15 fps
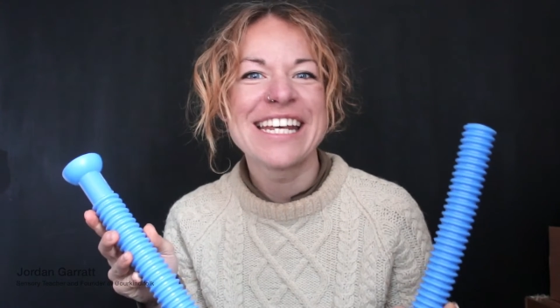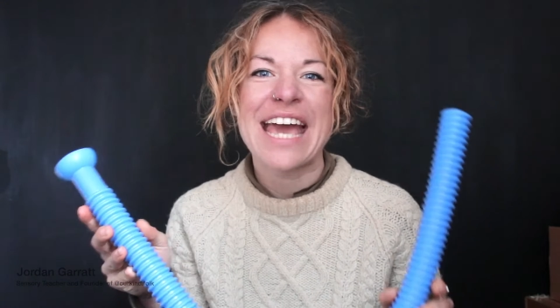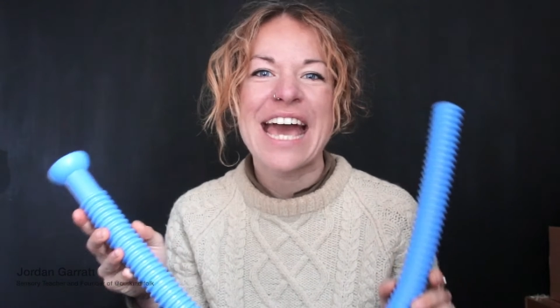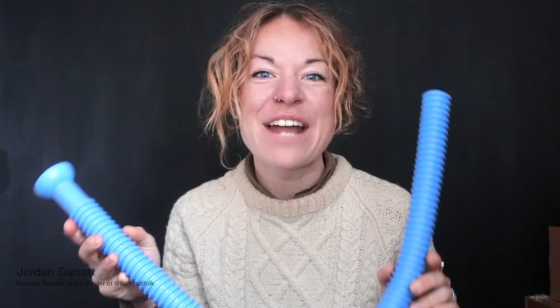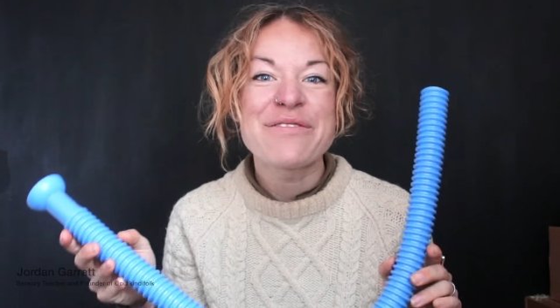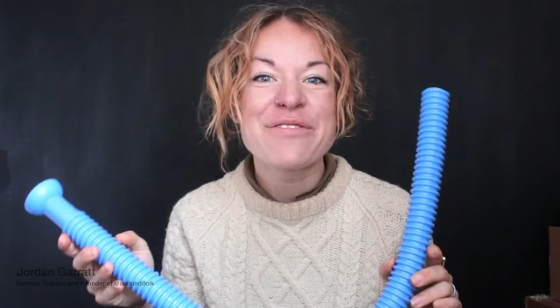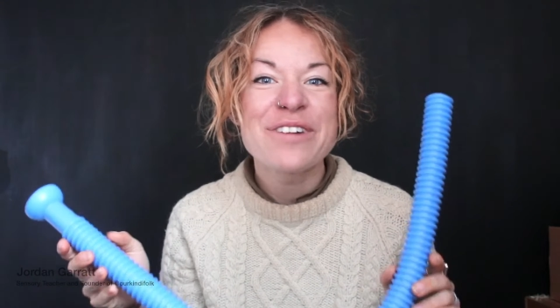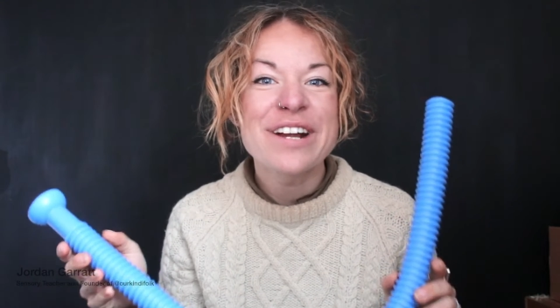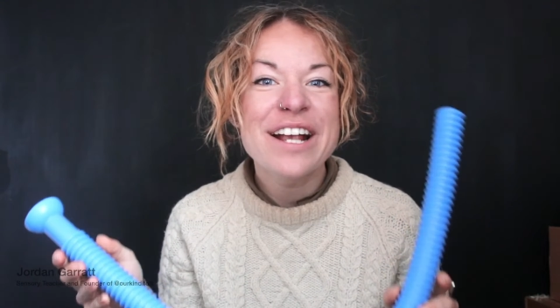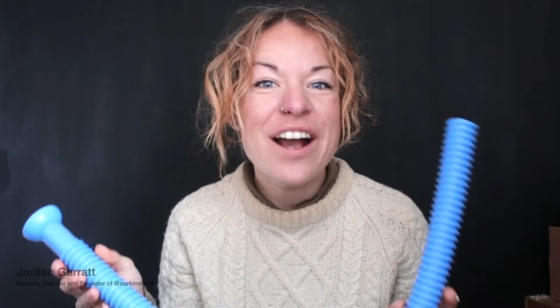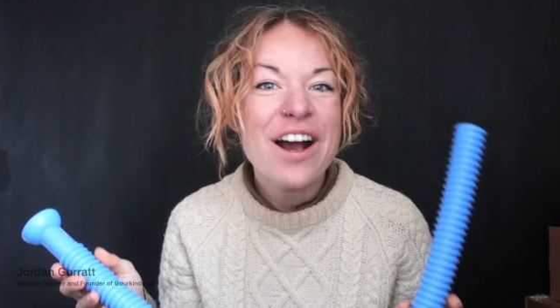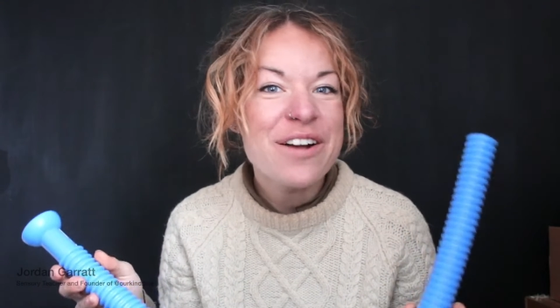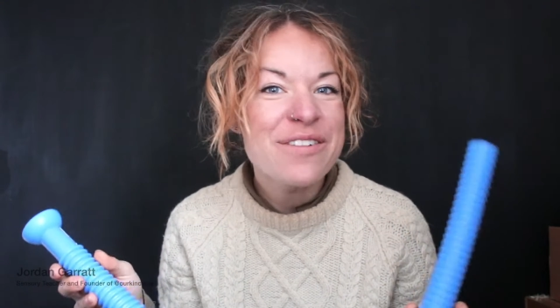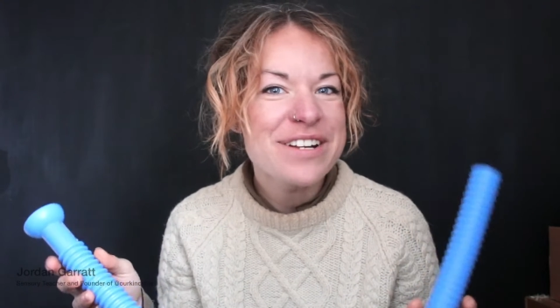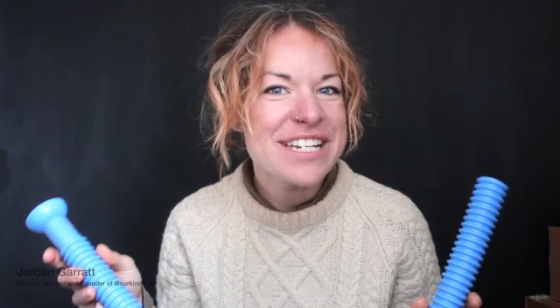and for
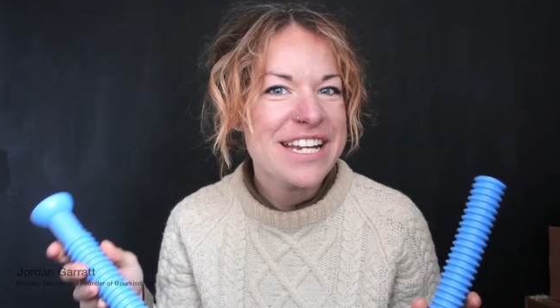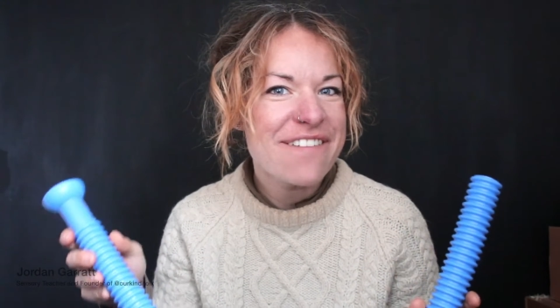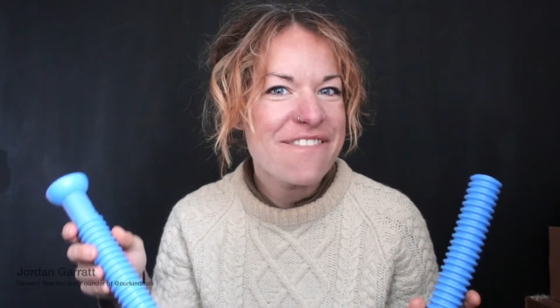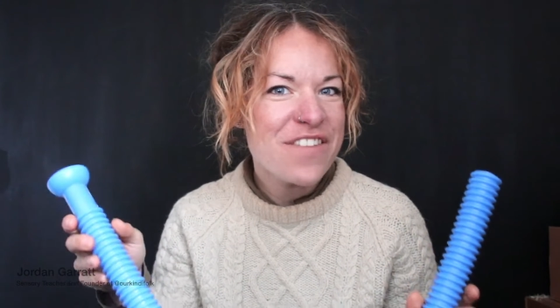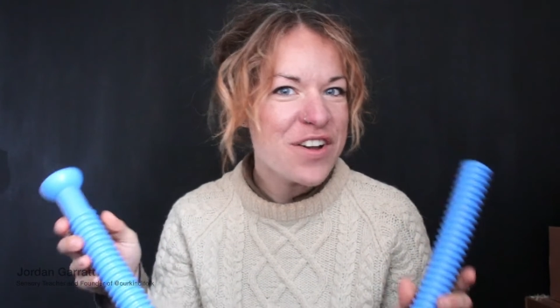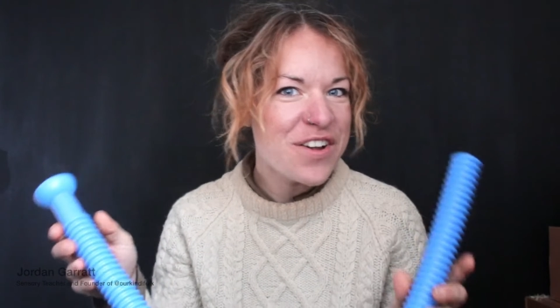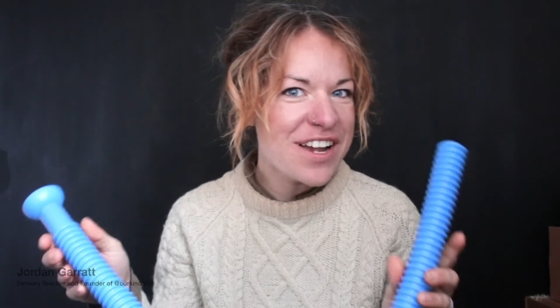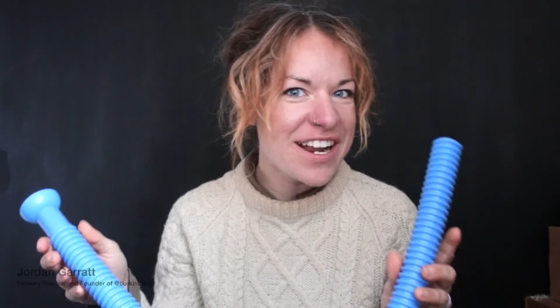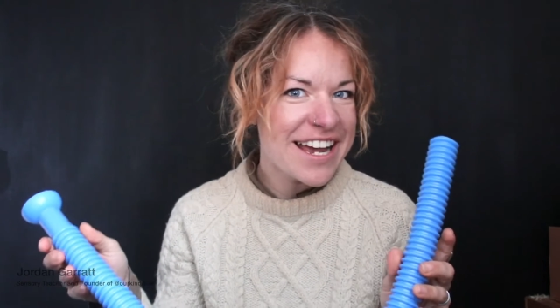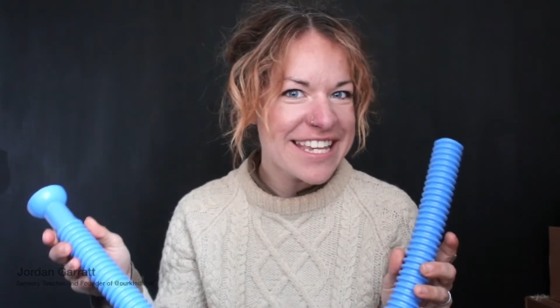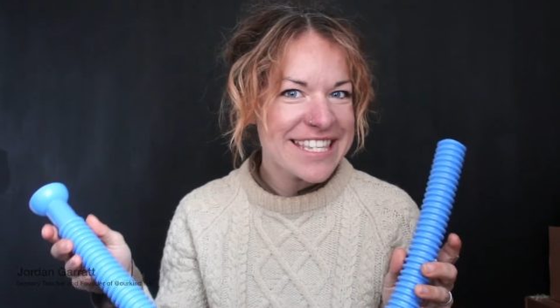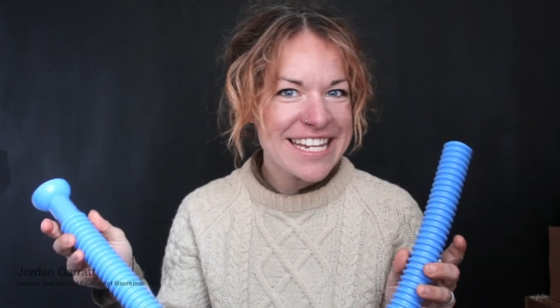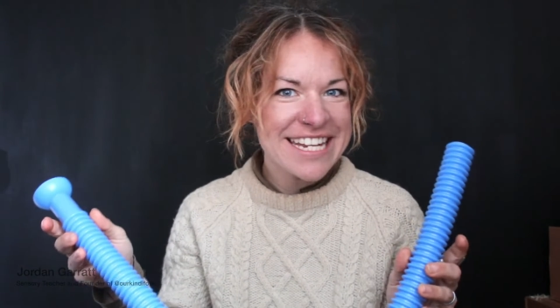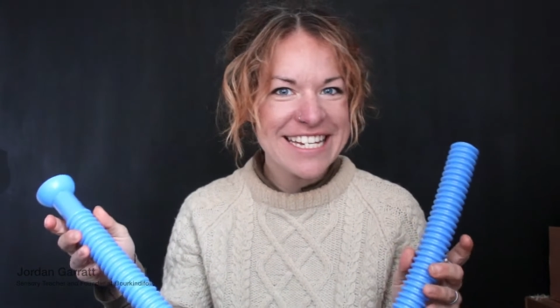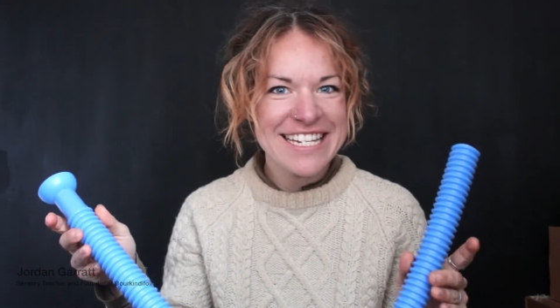encouraging
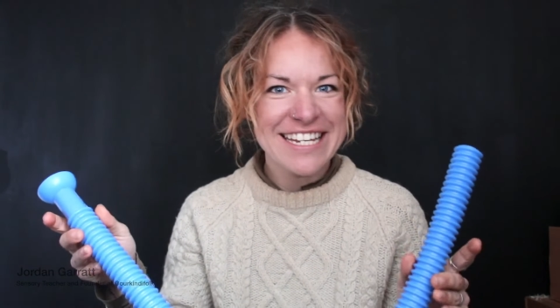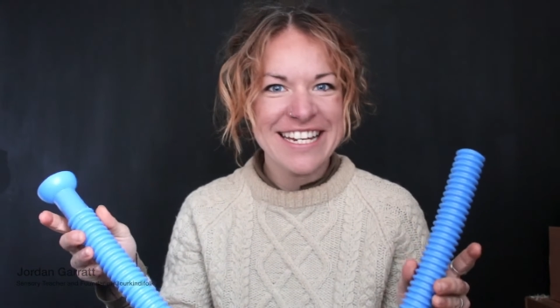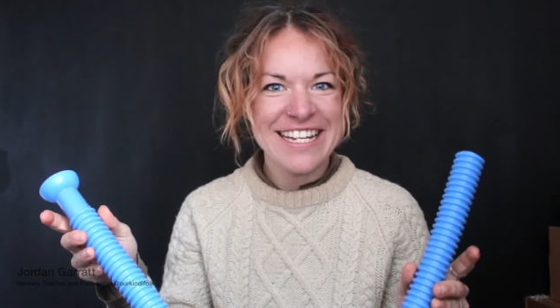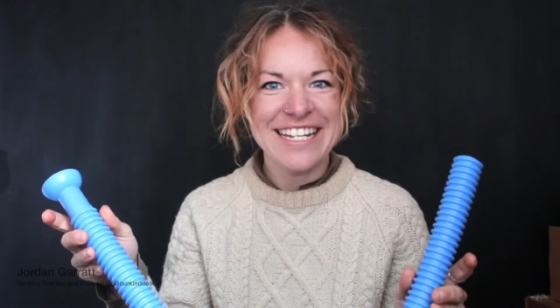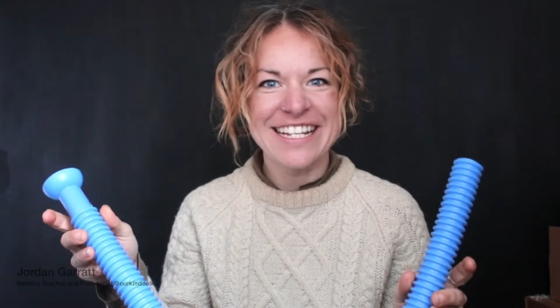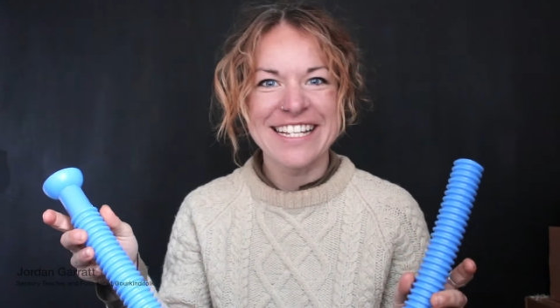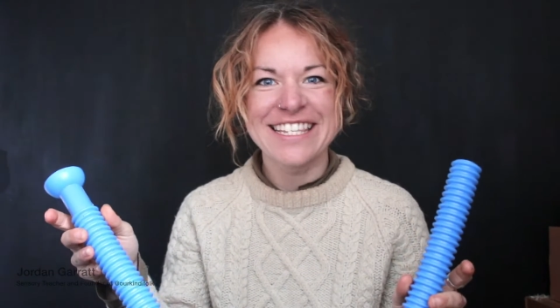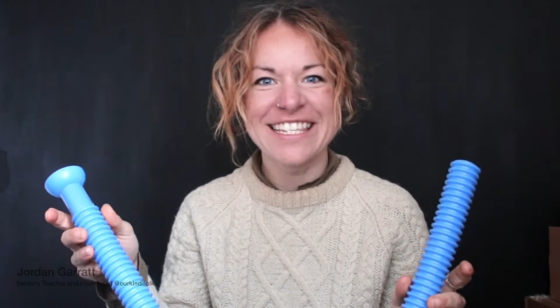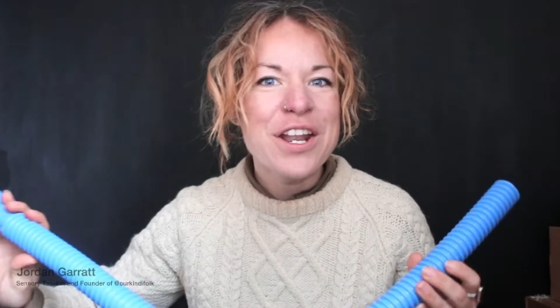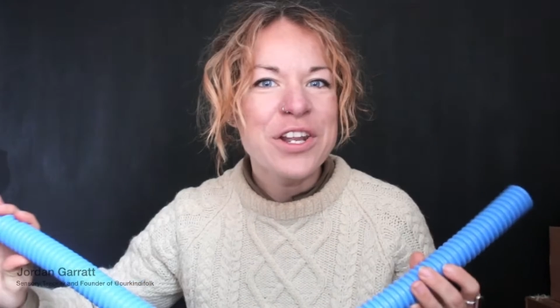vocalizations.